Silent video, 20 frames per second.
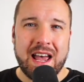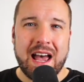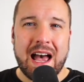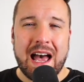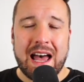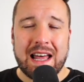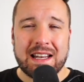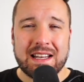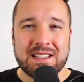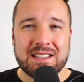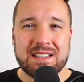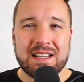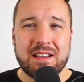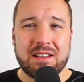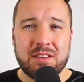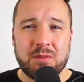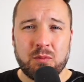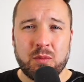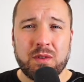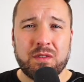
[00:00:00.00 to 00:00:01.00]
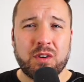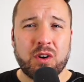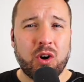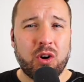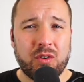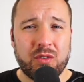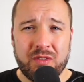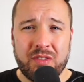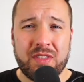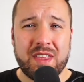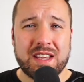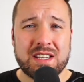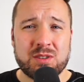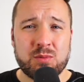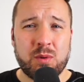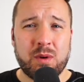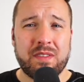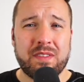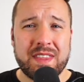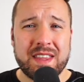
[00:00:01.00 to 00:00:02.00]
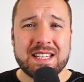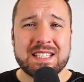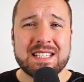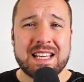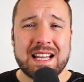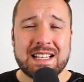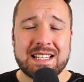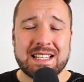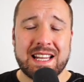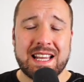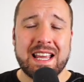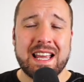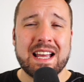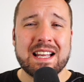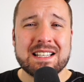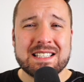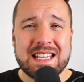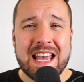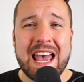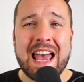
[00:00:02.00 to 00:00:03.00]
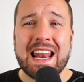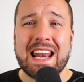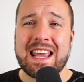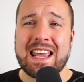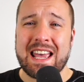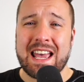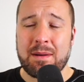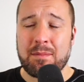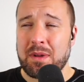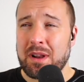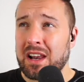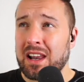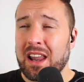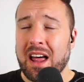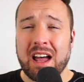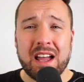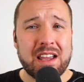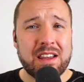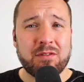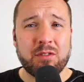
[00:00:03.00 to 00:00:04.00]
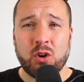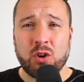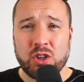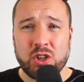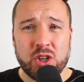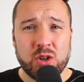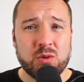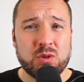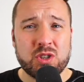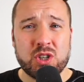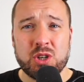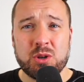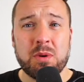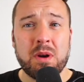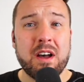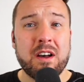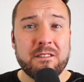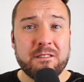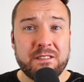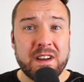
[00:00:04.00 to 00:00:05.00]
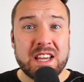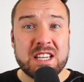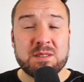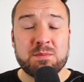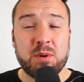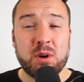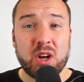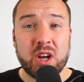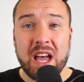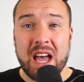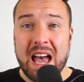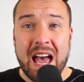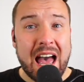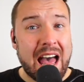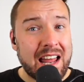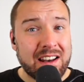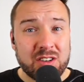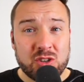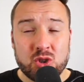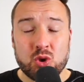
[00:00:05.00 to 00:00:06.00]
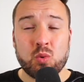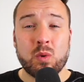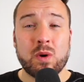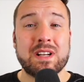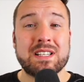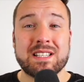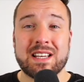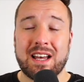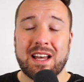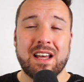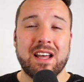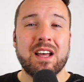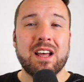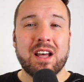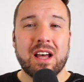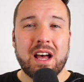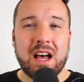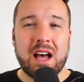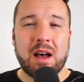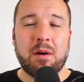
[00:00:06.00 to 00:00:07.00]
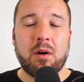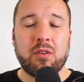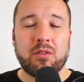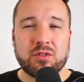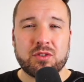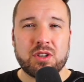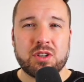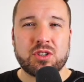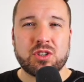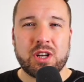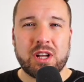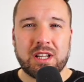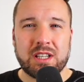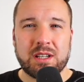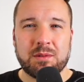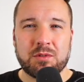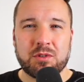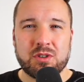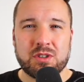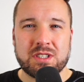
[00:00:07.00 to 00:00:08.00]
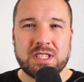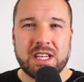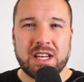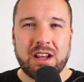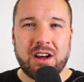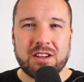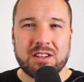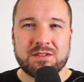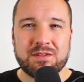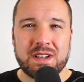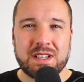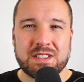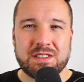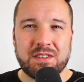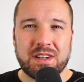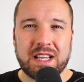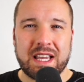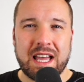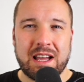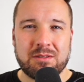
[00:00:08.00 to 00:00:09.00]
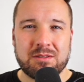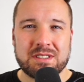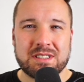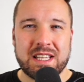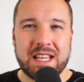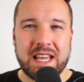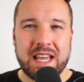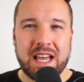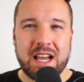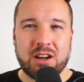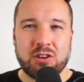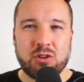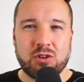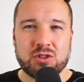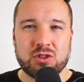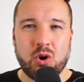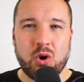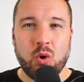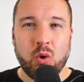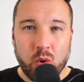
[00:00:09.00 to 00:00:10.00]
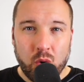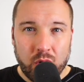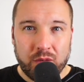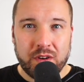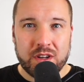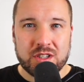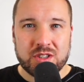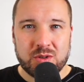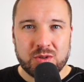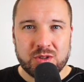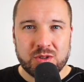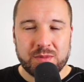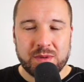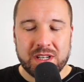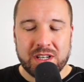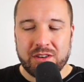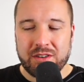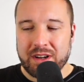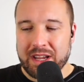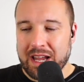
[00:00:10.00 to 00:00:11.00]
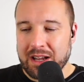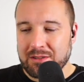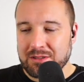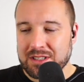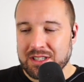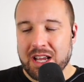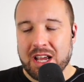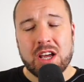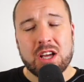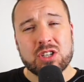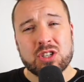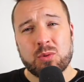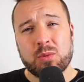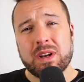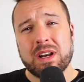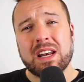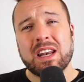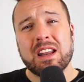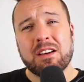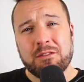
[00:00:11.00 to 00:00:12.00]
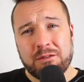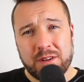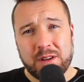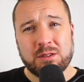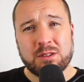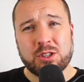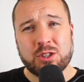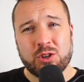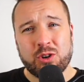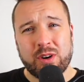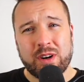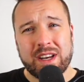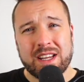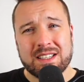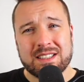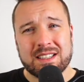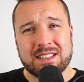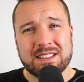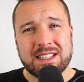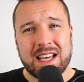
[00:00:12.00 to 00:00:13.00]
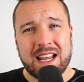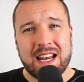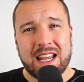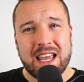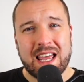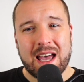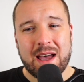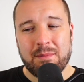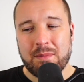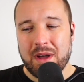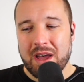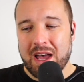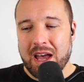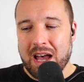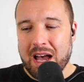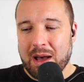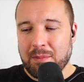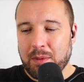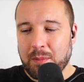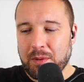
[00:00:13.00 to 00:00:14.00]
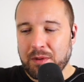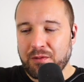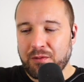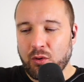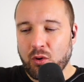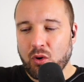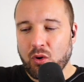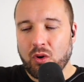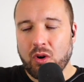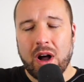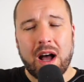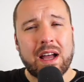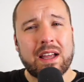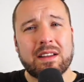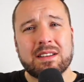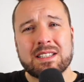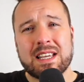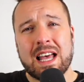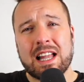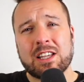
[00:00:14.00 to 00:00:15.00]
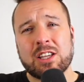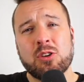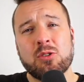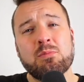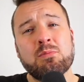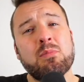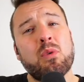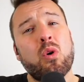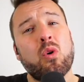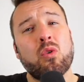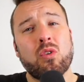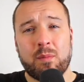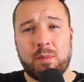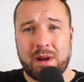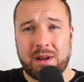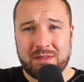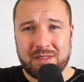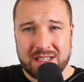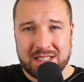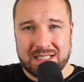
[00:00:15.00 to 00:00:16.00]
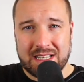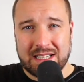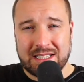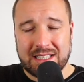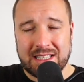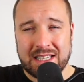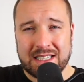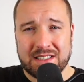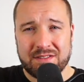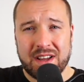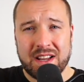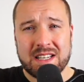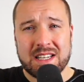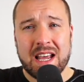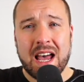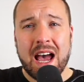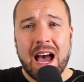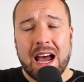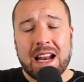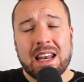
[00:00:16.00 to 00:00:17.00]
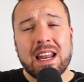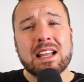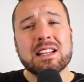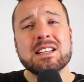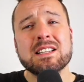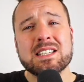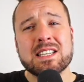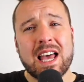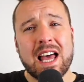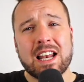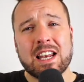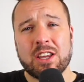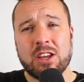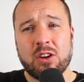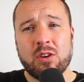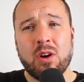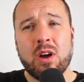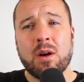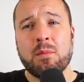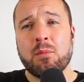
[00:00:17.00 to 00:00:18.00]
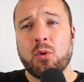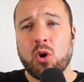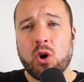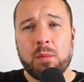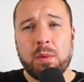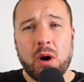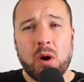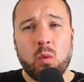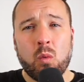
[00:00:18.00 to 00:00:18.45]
And we've got this one this Saturday, 10 a.m. live on YouTube, Facebook and Twitter on the Cheltenham Christian Arts Festival accounts there across all of our social media accounts. So we'd love for you to join us at 10 a.m. But before I tell you more about this Saturday's event, I'd like to tell you more about